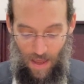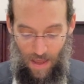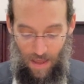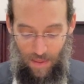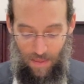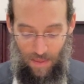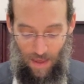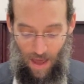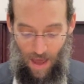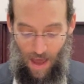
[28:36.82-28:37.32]

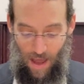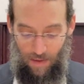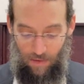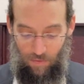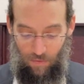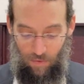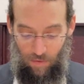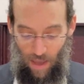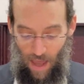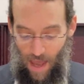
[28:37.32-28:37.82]

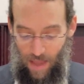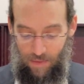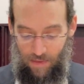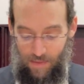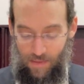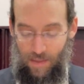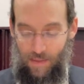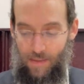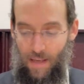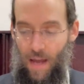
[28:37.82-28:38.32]
that had
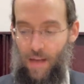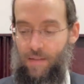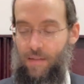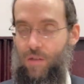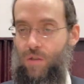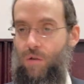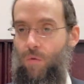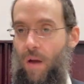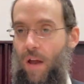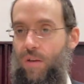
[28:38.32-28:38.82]
this exact
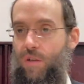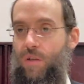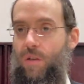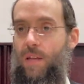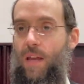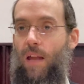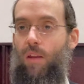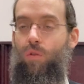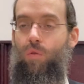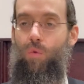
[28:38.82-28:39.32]
situation.
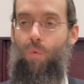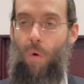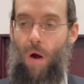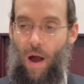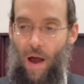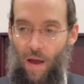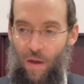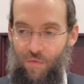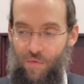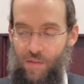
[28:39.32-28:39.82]
He had two
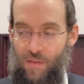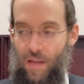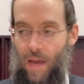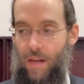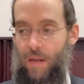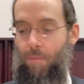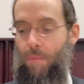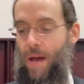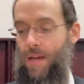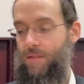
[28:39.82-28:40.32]
wives
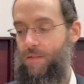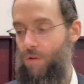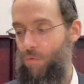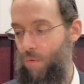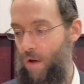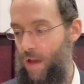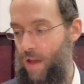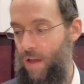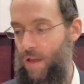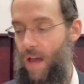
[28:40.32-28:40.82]
and he passed
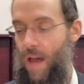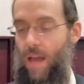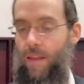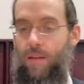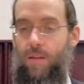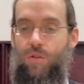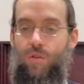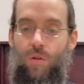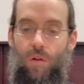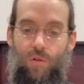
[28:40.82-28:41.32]
away, and
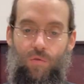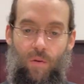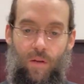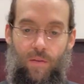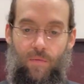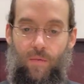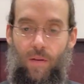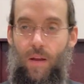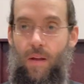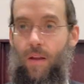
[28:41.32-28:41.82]
the
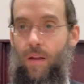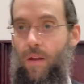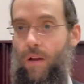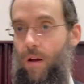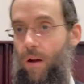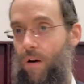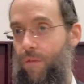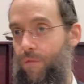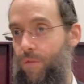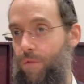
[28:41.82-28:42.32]
children
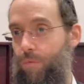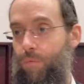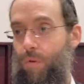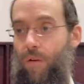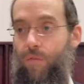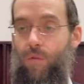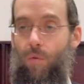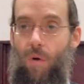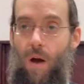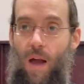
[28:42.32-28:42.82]
of the
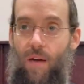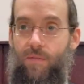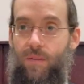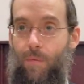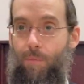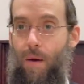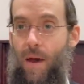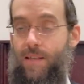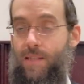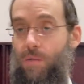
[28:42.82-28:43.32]
of the wives
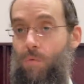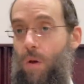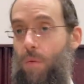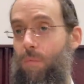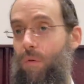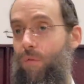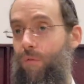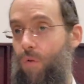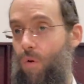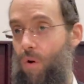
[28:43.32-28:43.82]
that passed away
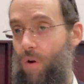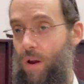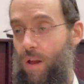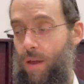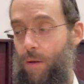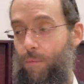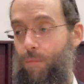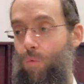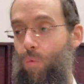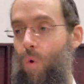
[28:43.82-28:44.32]
before
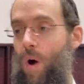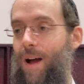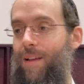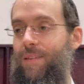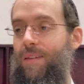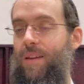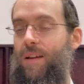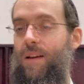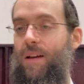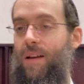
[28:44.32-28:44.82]
him
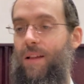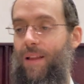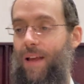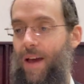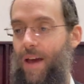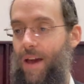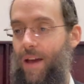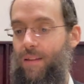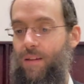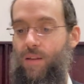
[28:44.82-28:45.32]
wanted to
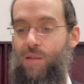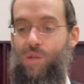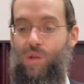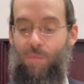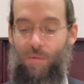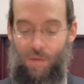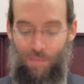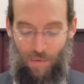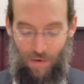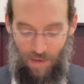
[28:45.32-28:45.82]
collect the
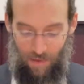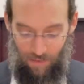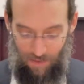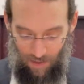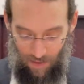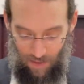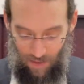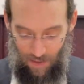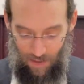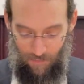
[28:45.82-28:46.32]
ksubas benin
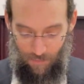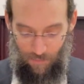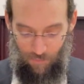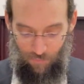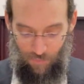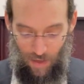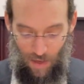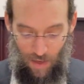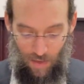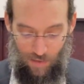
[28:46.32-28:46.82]
dichrin.
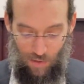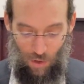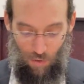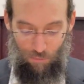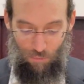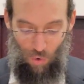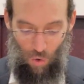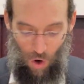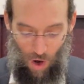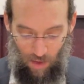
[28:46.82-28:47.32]
So
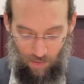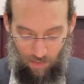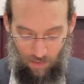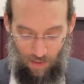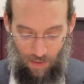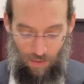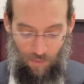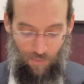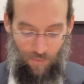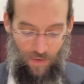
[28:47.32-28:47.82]

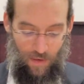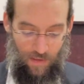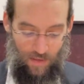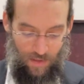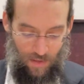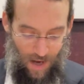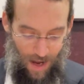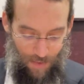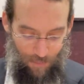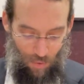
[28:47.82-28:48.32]
muatin
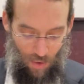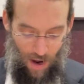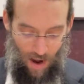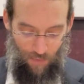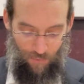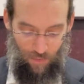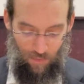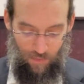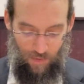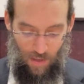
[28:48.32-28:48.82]
v'nisrabu
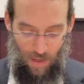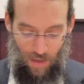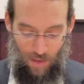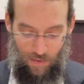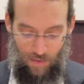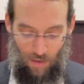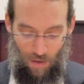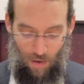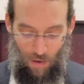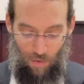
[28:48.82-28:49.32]
havu.
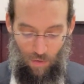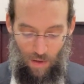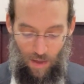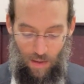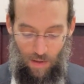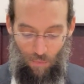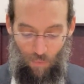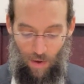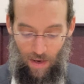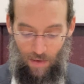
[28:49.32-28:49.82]
So
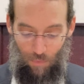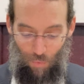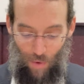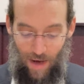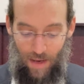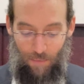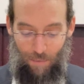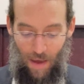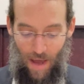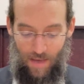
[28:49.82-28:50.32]
when
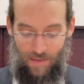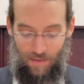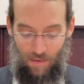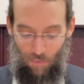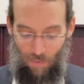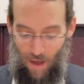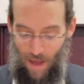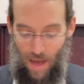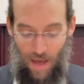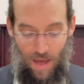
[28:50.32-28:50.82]
when he passed
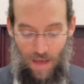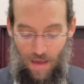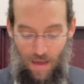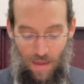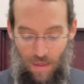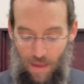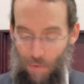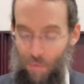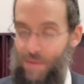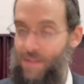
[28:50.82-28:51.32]
away,
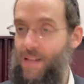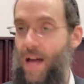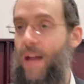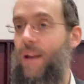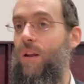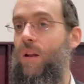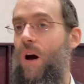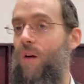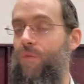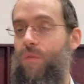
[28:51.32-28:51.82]
there was not
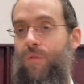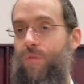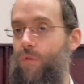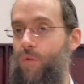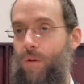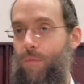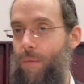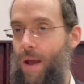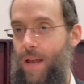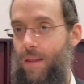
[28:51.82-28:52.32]
enough of a
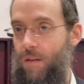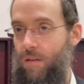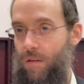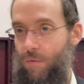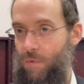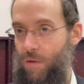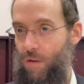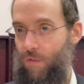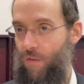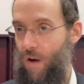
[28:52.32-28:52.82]
remainder to
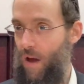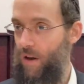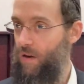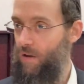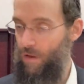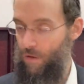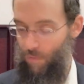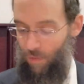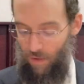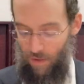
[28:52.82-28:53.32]
be divided
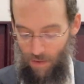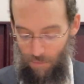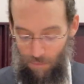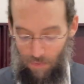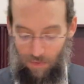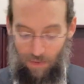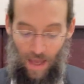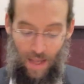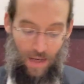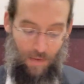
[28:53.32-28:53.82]
equally.
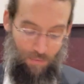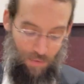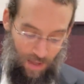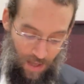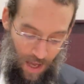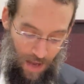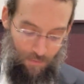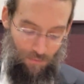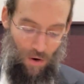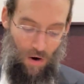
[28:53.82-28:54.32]
But then it
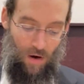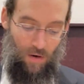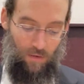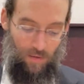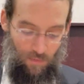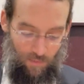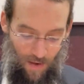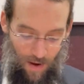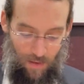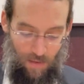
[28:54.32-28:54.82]
became more.
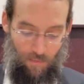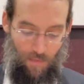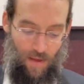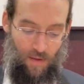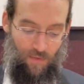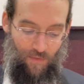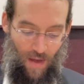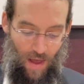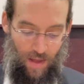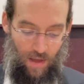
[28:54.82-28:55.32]
The, the,
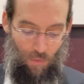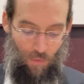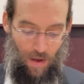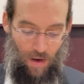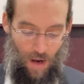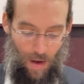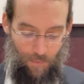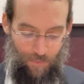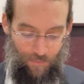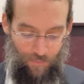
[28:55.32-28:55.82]
the value
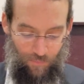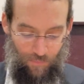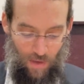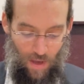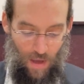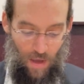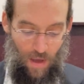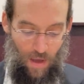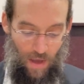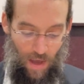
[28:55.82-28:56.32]
went up.
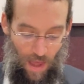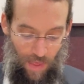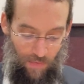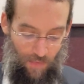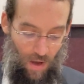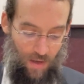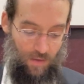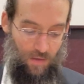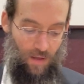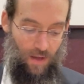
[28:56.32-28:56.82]
And the
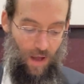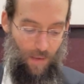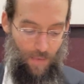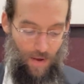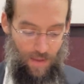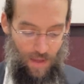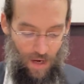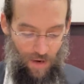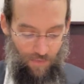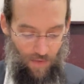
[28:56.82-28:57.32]
Vasla
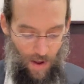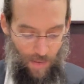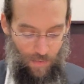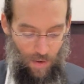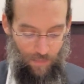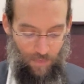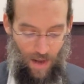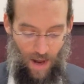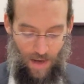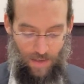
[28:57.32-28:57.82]
Kamed Rav
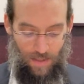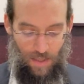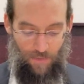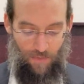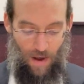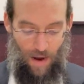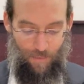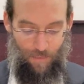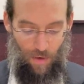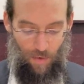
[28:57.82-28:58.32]
Amram, they asked Rav
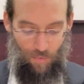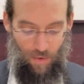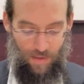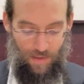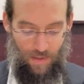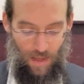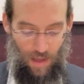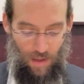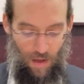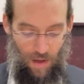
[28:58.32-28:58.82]
Amram,
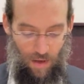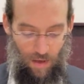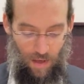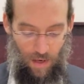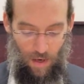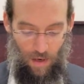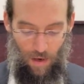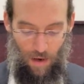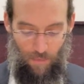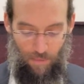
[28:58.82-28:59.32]
what's the halach
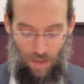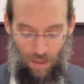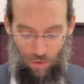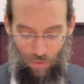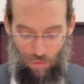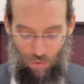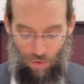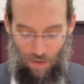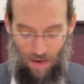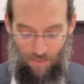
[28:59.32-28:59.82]
here?
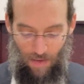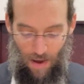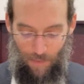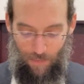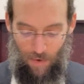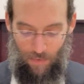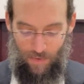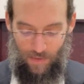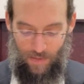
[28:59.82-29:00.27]
Amalahu Rav Amram